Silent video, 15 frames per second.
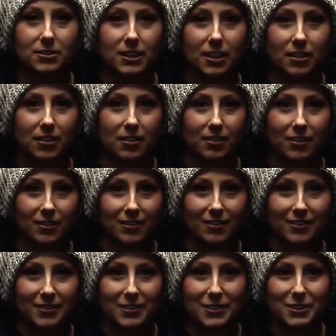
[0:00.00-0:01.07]
with
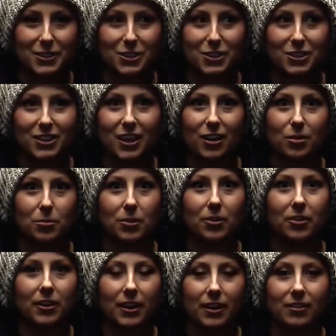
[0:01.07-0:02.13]
such a terrible
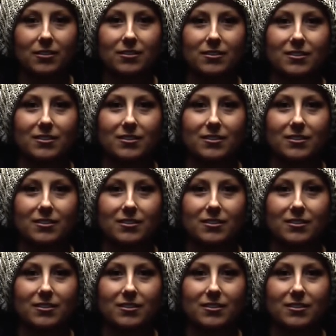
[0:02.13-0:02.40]
thing.